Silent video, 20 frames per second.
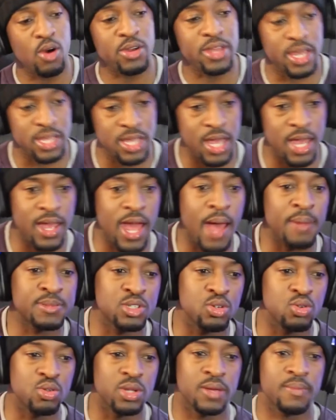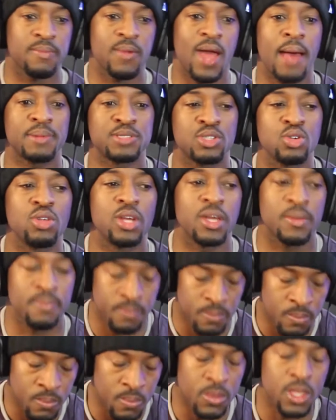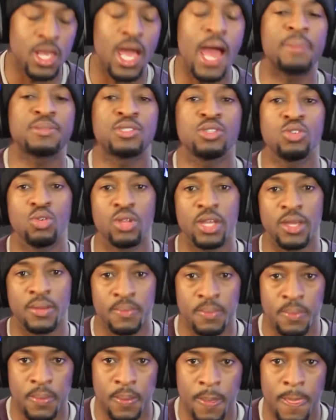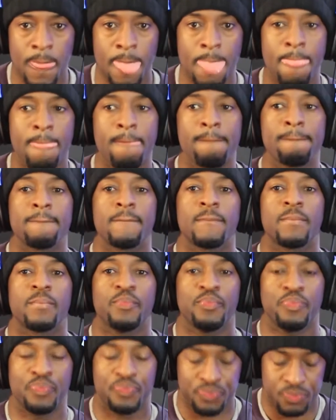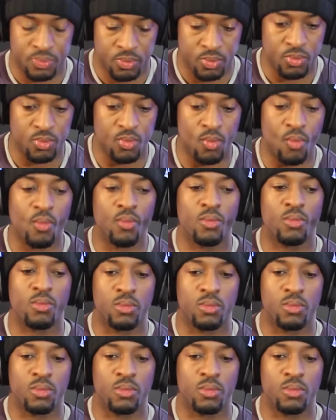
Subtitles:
I'm saying third parties. I'm saying we'll see differences with third party games, but they're